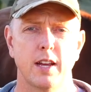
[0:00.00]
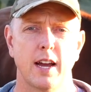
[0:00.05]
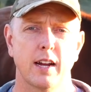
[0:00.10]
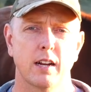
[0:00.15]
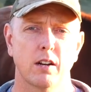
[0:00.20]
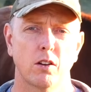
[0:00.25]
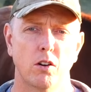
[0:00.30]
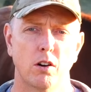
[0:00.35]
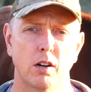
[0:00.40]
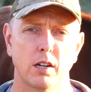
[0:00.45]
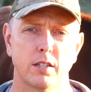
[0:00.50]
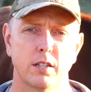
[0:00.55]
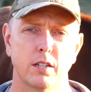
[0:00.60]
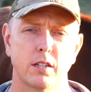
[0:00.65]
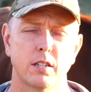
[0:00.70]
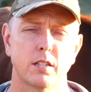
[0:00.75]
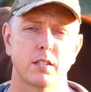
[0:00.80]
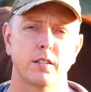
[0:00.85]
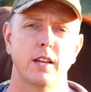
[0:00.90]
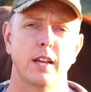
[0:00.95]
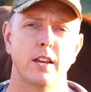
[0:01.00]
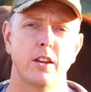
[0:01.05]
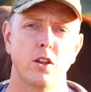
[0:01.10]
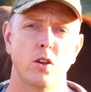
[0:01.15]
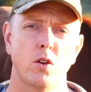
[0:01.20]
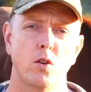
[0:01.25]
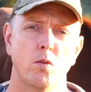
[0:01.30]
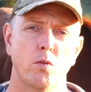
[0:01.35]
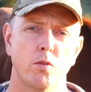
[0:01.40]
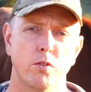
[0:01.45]
Act license, then
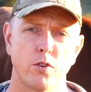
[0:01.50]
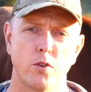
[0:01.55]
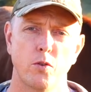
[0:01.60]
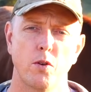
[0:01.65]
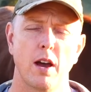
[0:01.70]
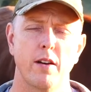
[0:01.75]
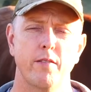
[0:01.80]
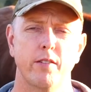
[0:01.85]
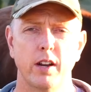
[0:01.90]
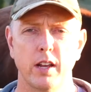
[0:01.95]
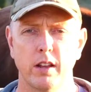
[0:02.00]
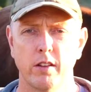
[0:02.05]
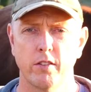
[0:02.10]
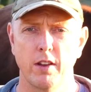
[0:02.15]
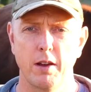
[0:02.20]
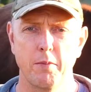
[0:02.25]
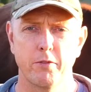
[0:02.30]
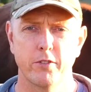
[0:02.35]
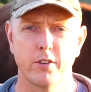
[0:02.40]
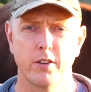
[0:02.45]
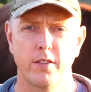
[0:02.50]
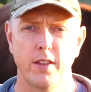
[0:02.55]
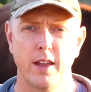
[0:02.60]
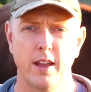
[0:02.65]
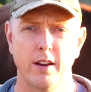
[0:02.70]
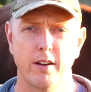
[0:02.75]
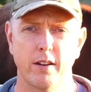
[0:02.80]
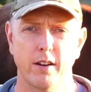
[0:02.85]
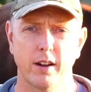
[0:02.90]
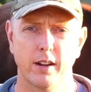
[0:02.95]
you do have an exemption
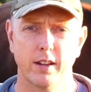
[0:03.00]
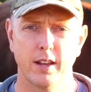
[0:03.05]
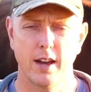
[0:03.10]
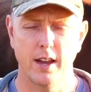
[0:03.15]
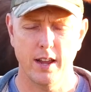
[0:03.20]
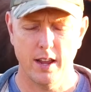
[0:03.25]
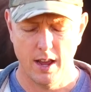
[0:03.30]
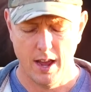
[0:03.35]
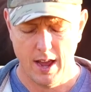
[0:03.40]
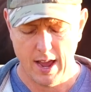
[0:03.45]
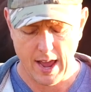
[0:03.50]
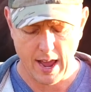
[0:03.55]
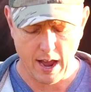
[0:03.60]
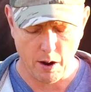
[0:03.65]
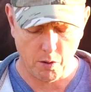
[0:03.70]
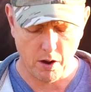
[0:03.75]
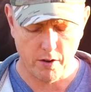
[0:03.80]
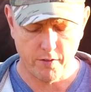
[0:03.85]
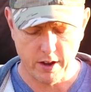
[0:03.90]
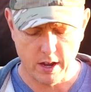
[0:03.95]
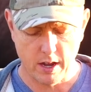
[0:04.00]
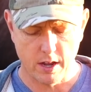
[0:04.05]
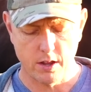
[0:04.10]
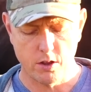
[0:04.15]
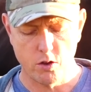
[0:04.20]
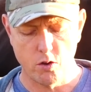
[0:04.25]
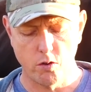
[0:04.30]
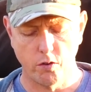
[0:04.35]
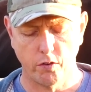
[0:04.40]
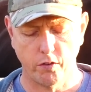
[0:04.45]
there, okay? However,
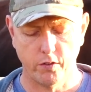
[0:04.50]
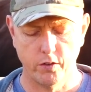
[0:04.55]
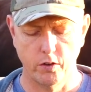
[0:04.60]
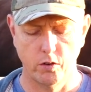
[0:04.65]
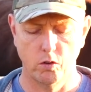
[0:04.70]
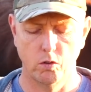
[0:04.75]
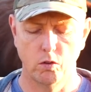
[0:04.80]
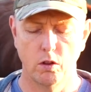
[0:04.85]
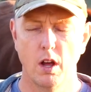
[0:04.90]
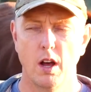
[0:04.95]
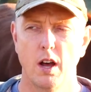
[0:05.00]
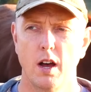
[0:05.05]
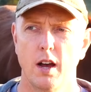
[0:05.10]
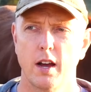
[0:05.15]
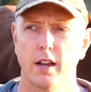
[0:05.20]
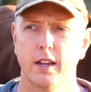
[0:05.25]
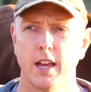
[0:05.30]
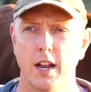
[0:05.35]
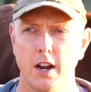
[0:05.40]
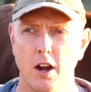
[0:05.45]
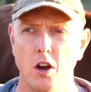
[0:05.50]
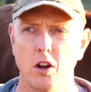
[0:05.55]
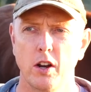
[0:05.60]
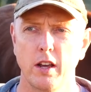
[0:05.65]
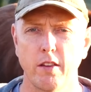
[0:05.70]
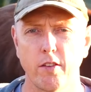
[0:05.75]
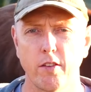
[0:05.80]
you still can only